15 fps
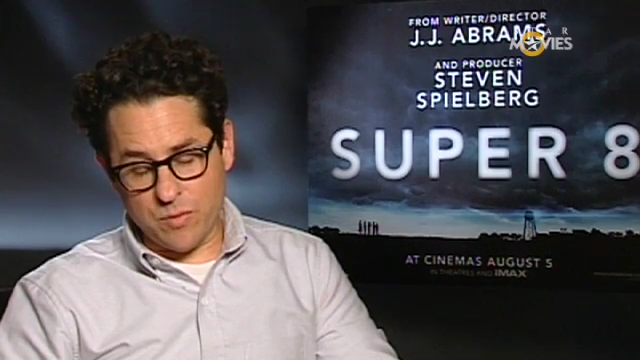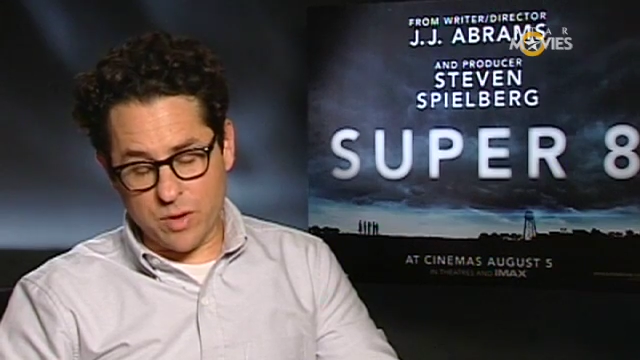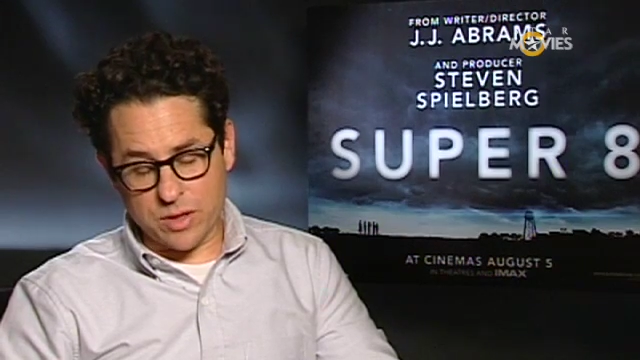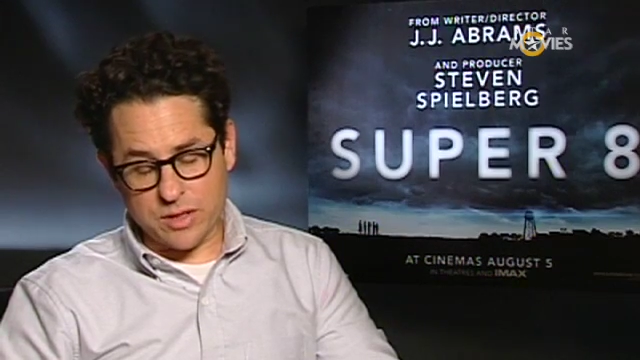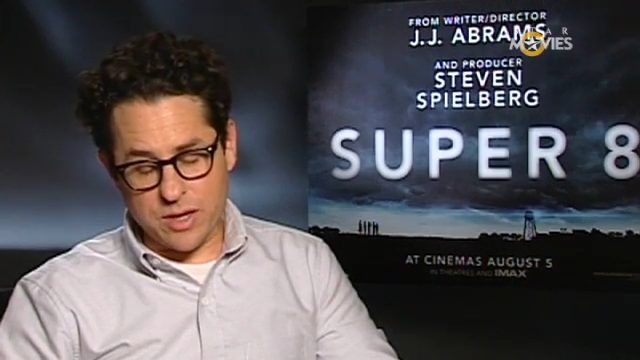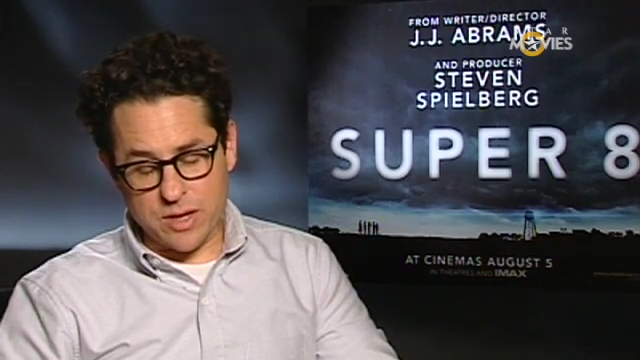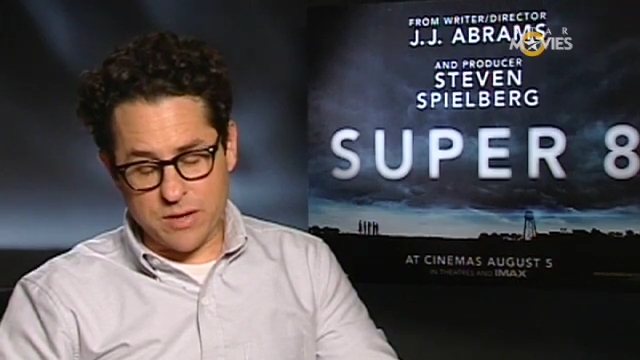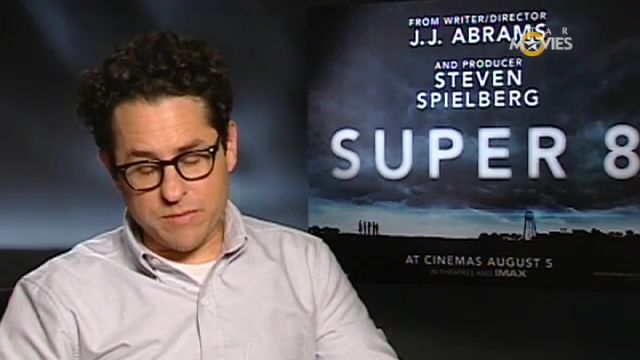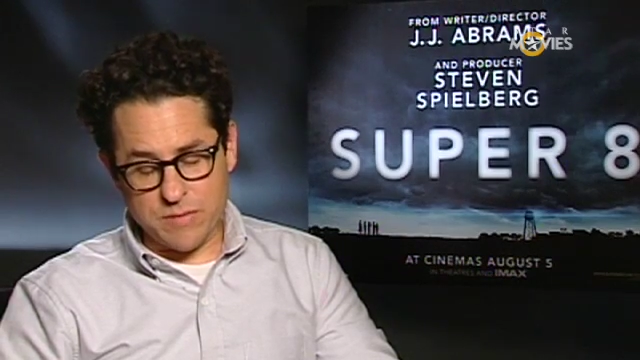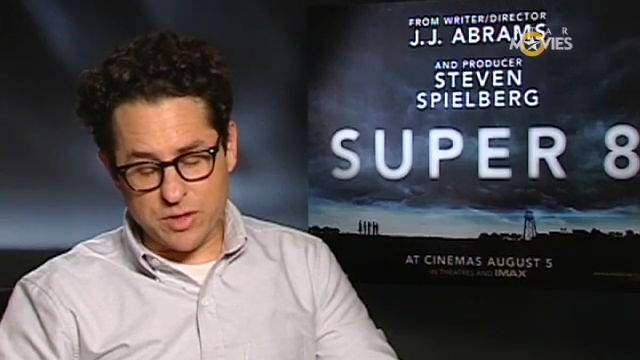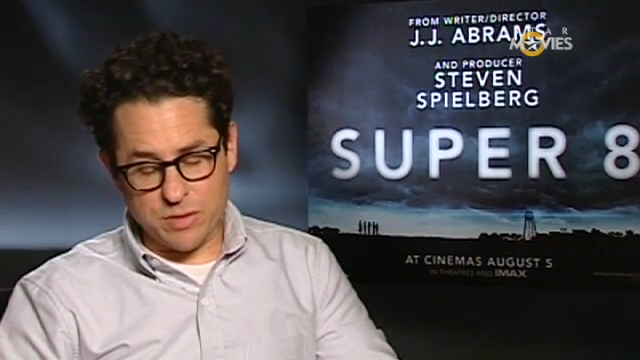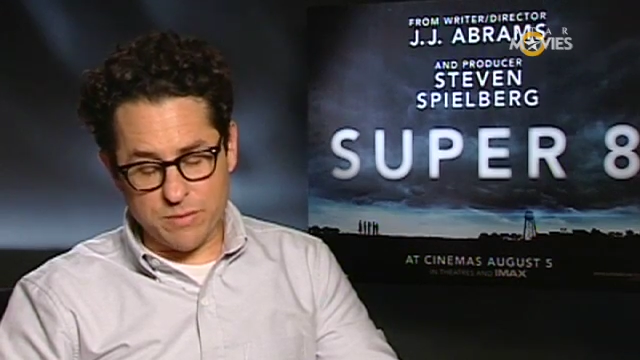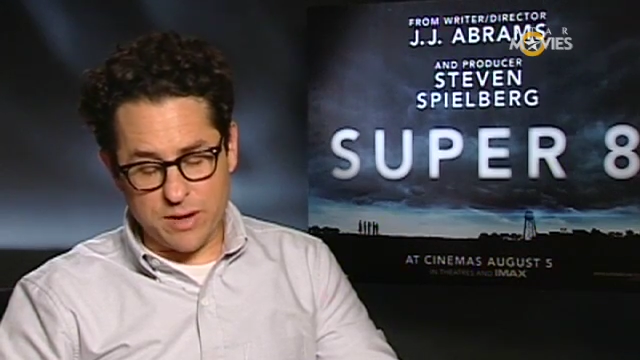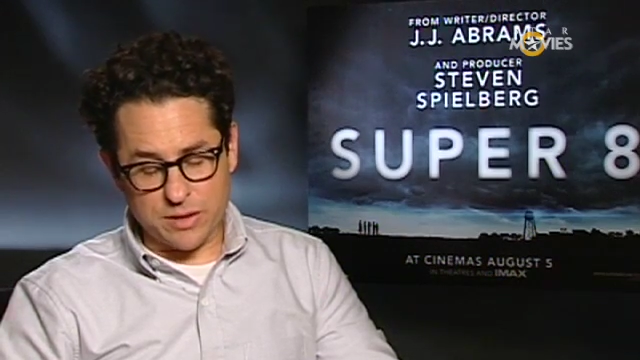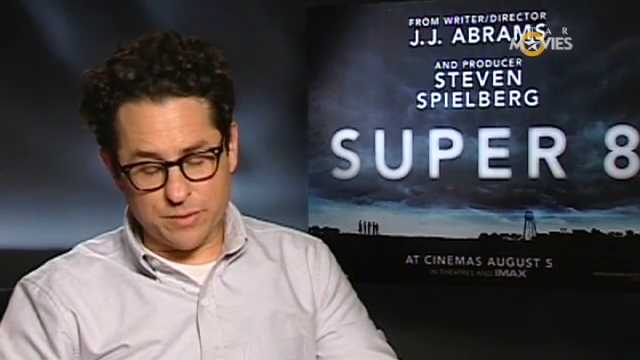worked on
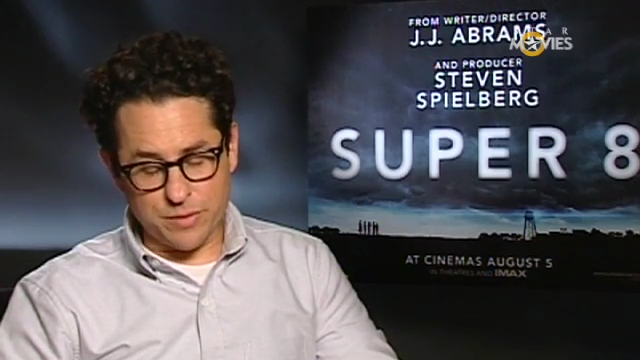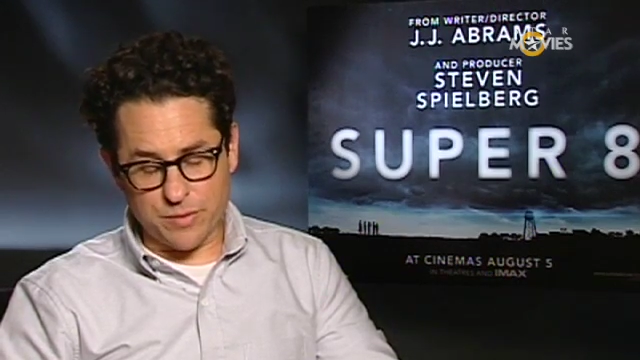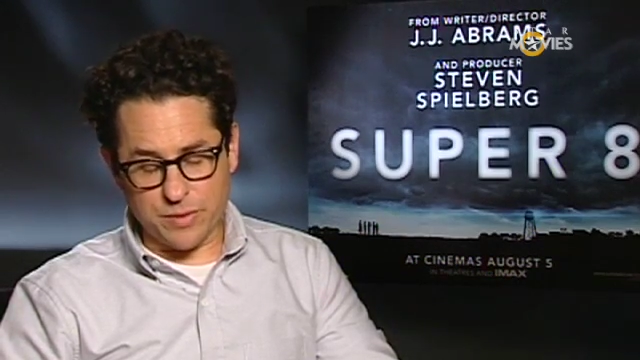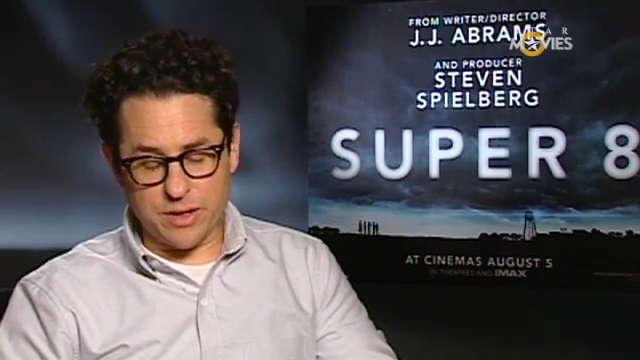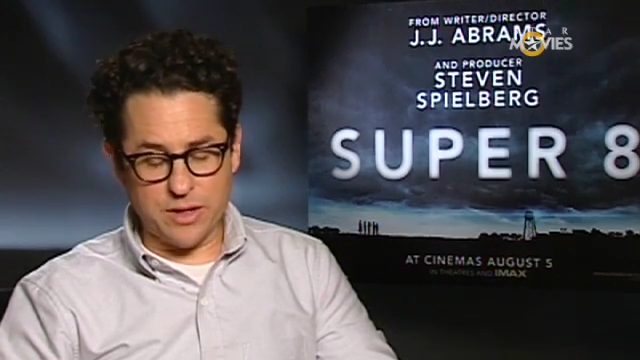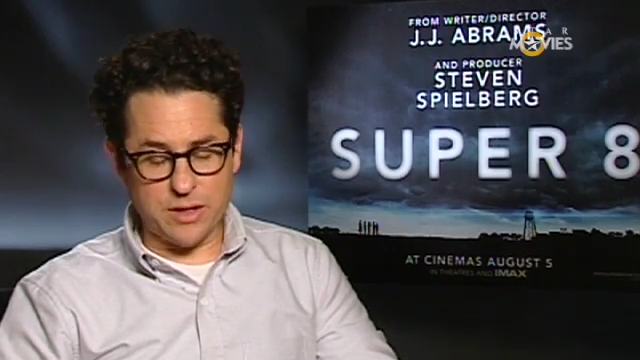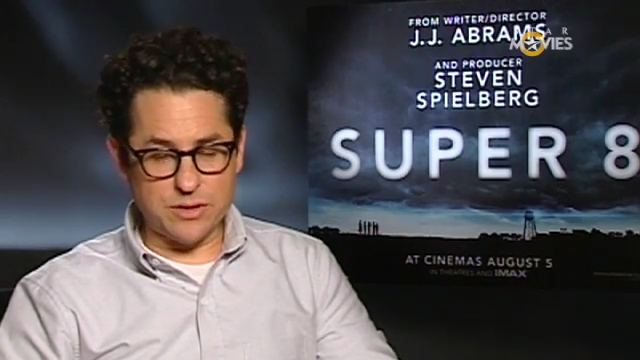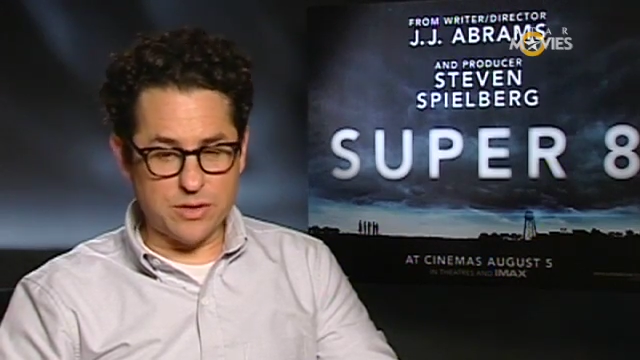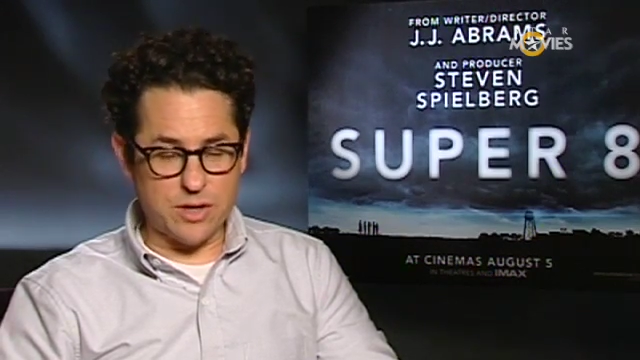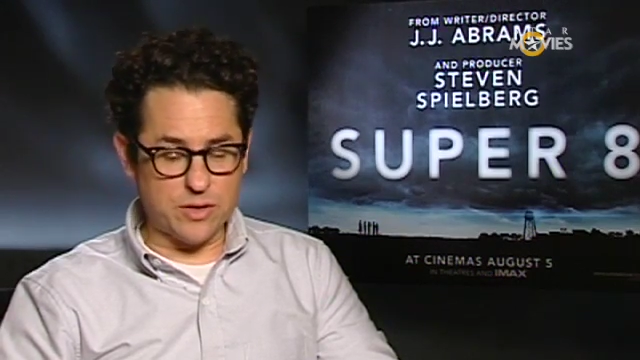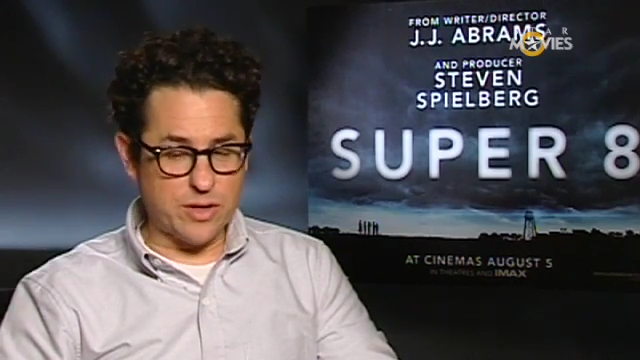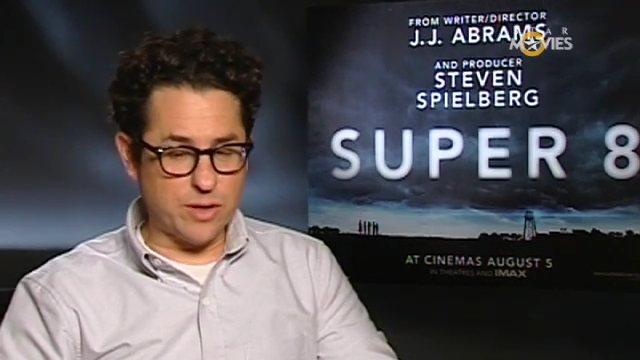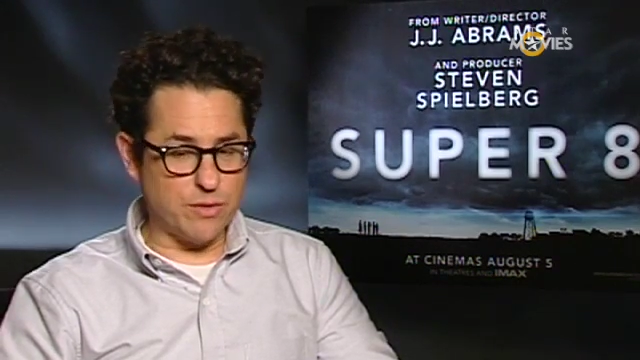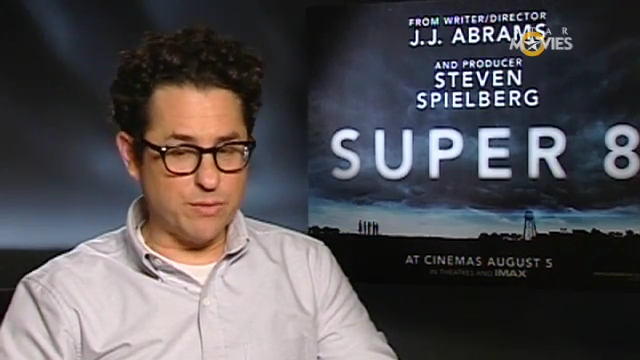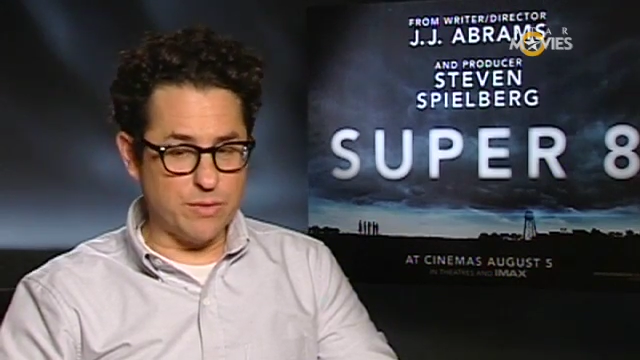Mission Impossible 3 and Star
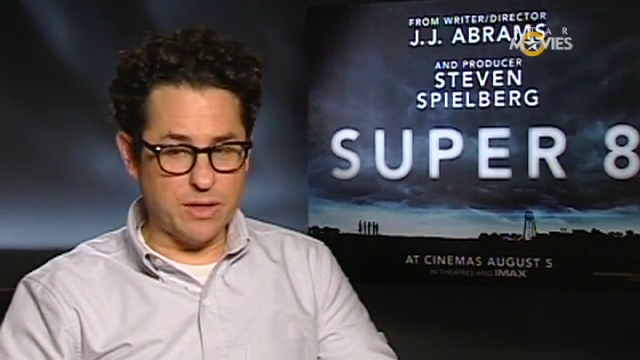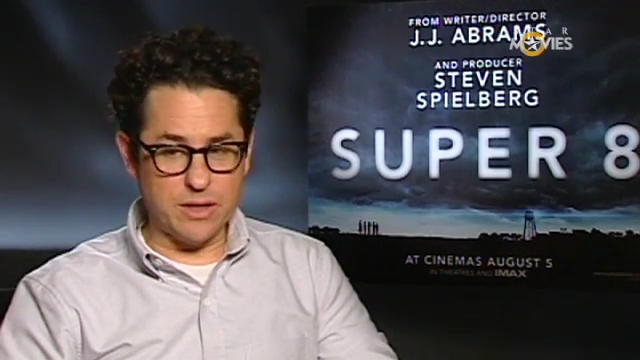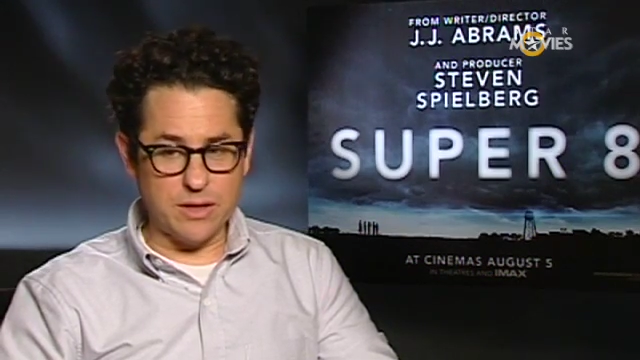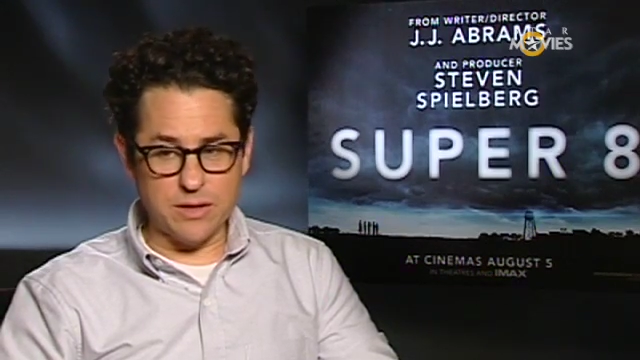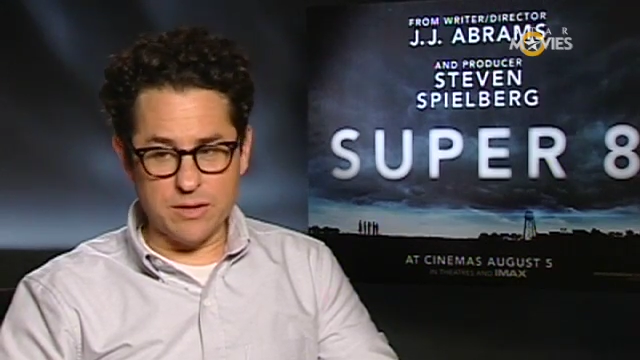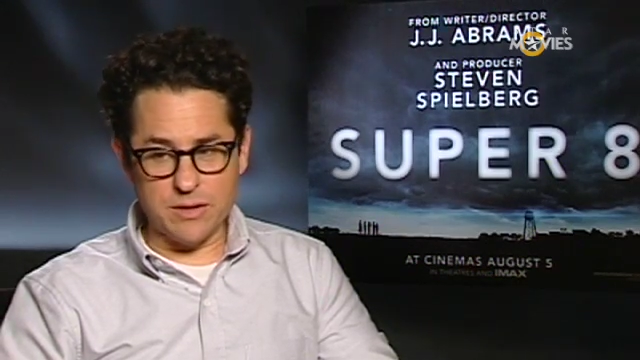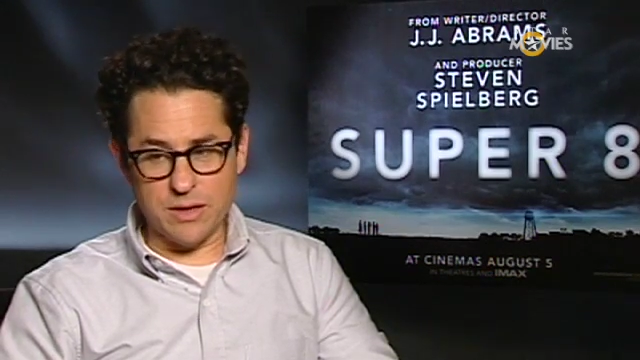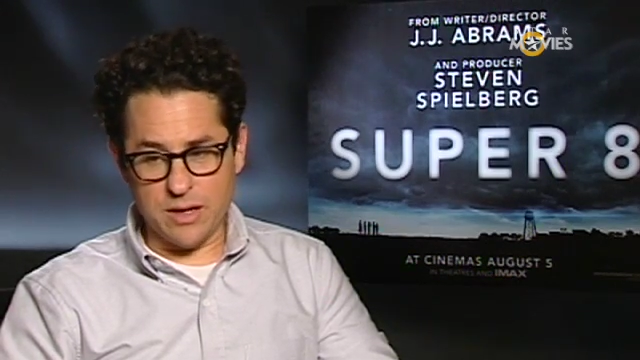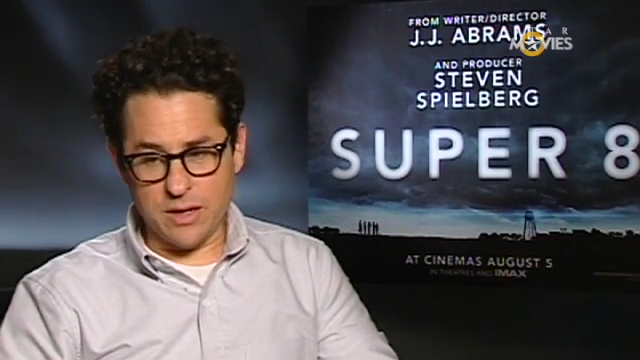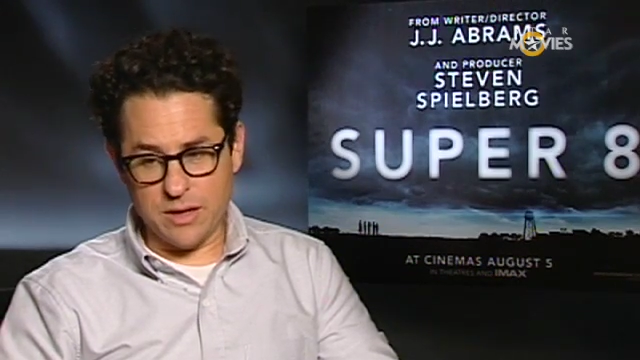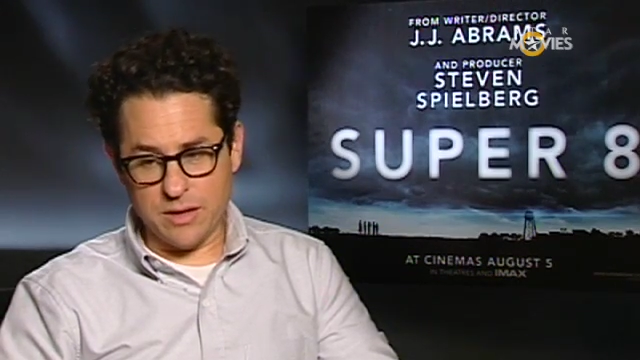Trek with me, and